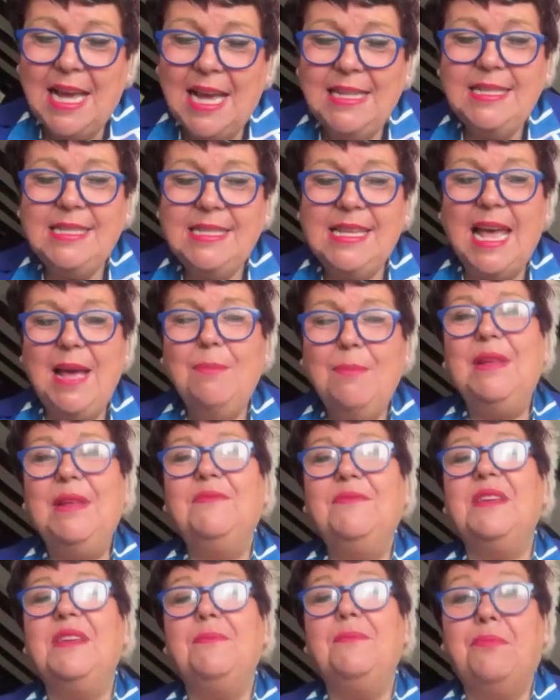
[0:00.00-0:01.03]
and Sam
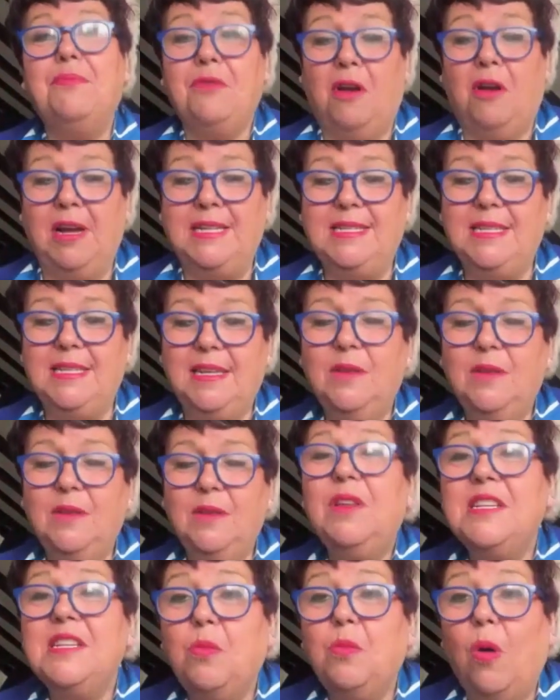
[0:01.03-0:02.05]
lives in Brighton
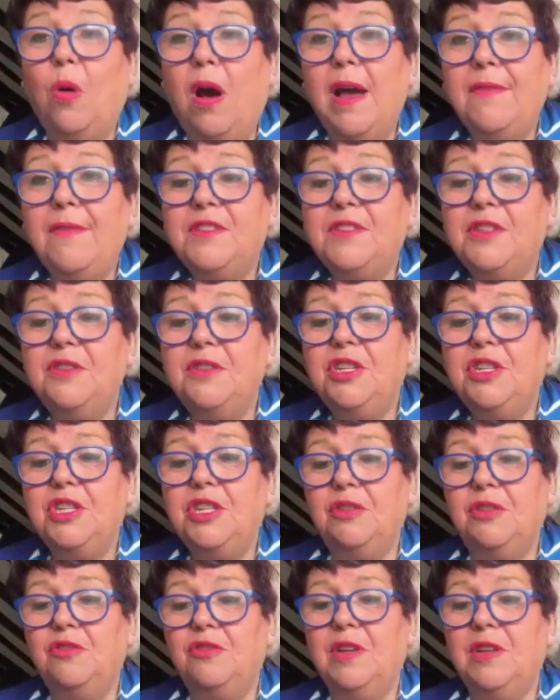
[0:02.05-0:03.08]
with his wife, 2
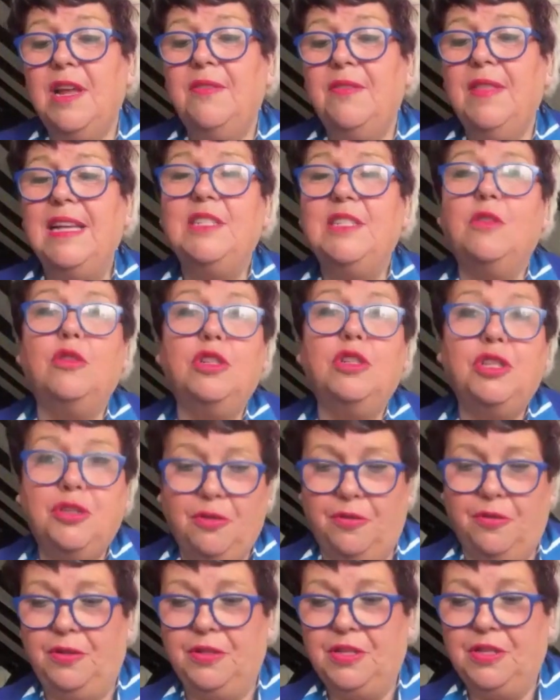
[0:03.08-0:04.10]
children and their dog
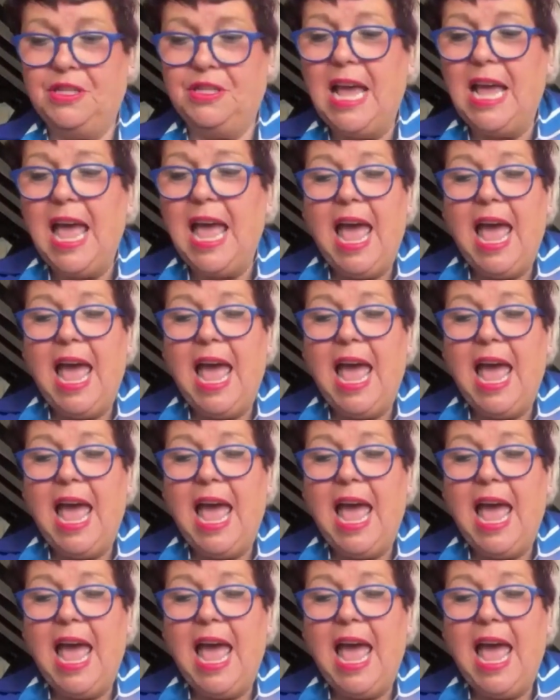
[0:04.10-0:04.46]
Churros.